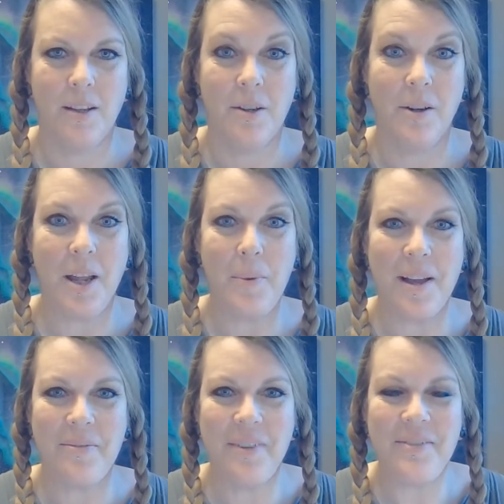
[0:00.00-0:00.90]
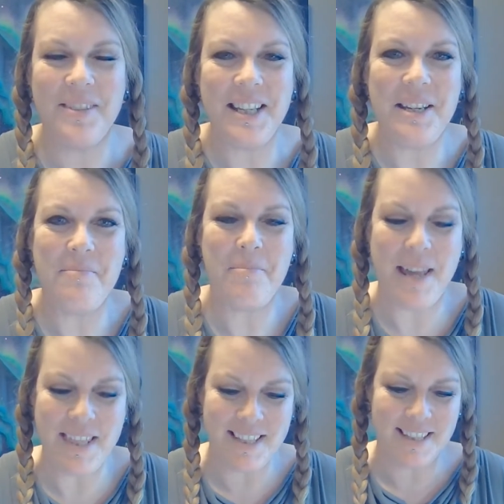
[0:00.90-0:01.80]
Okay, we have 15
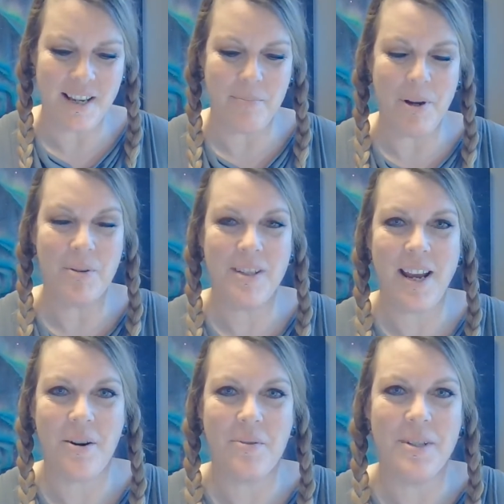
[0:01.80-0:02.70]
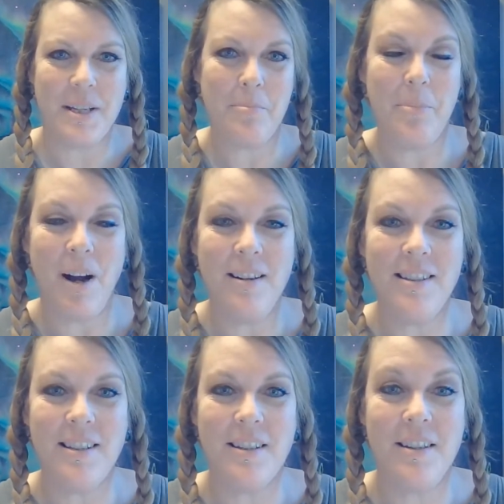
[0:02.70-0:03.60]
myths about tarot
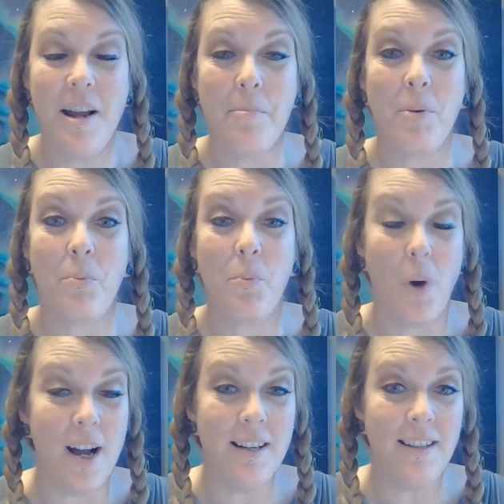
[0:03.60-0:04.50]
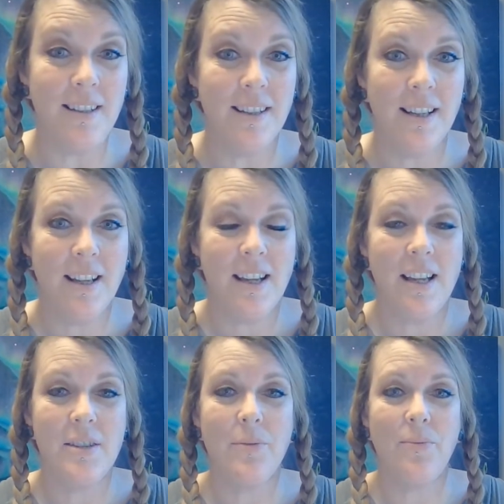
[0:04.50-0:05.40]
debunked. Number 1
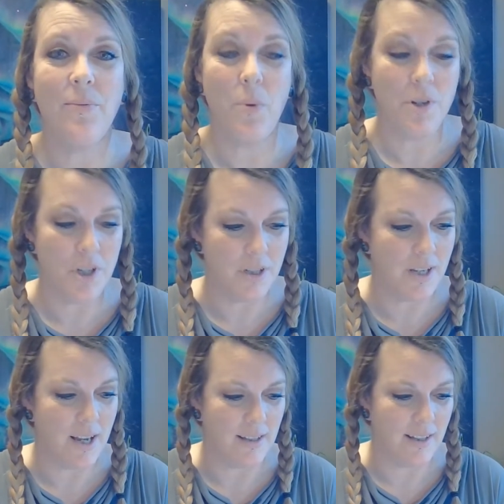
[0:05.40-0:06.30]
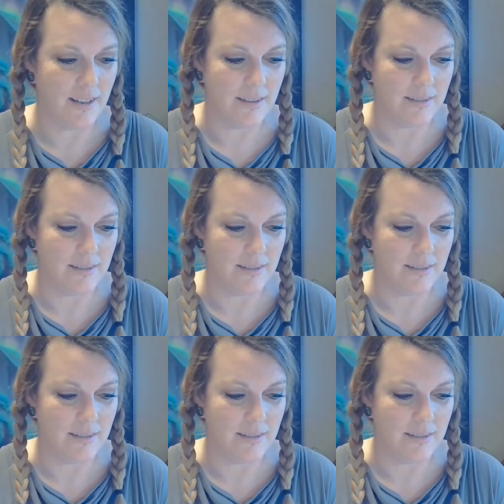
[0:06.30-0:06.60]
is fortune telling.